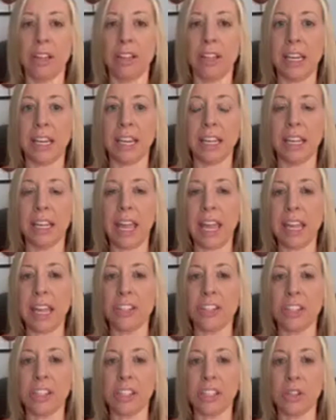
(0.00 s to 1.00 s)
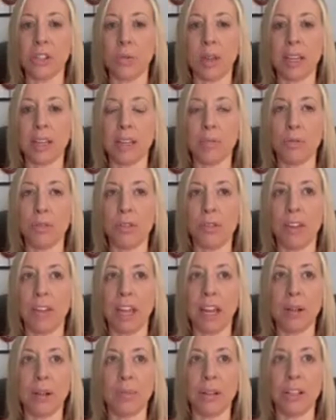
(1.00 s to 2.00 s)
cleaning cages so we can move
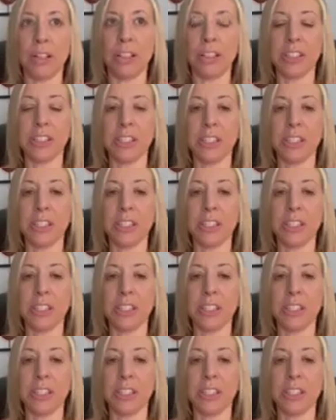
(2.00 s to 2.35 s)
animals.